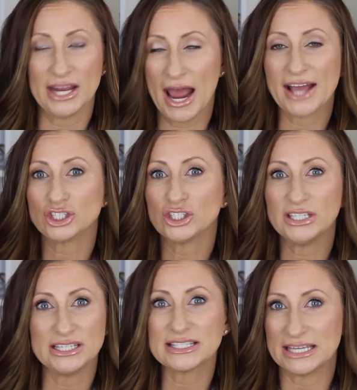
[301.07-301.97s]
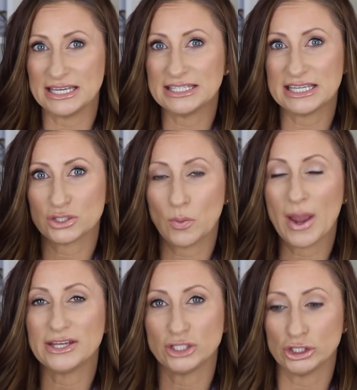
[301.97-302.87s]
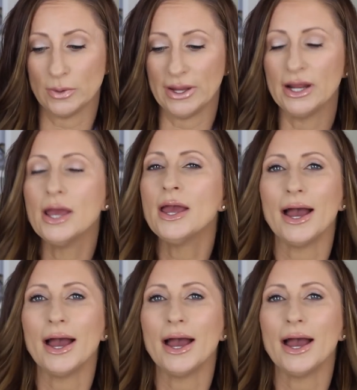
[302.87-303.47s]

it actually is the easiest way to do it.